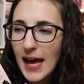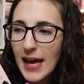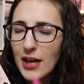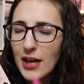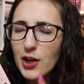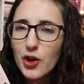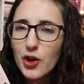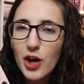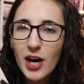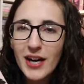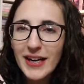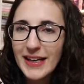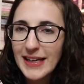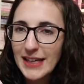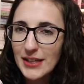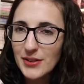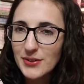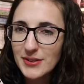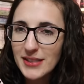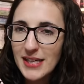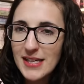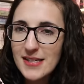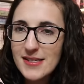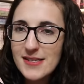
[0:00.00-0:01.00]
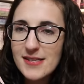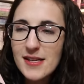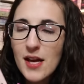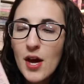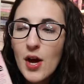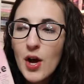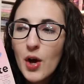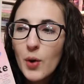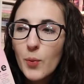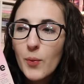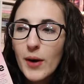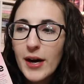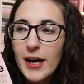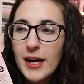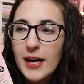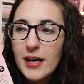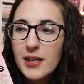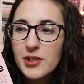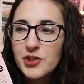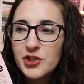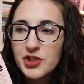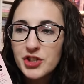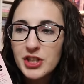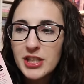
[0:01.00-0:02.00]
chronic illness
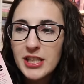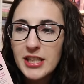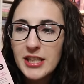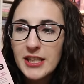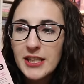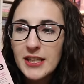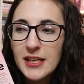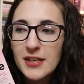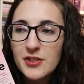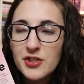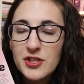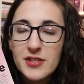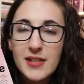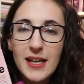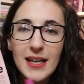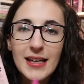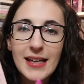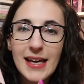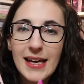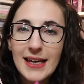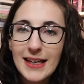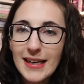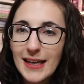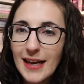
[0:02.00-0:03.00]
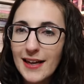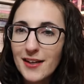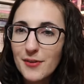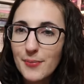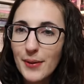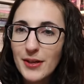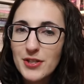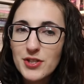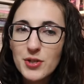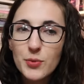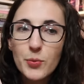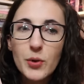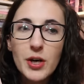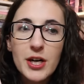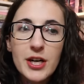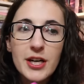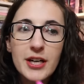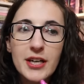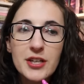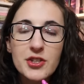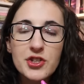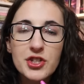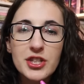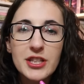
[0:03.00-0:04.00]
where she just like can't get out of bed to work,
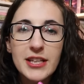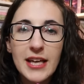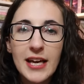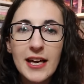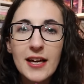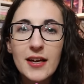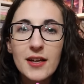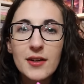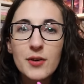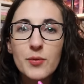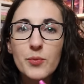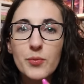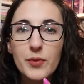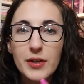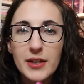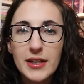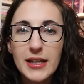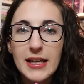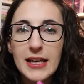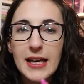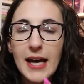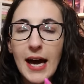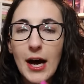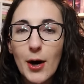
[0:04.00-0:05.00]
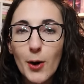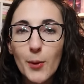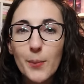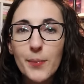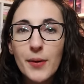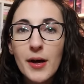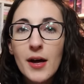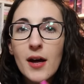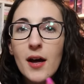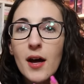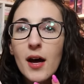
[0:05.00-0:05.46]
and she can't really help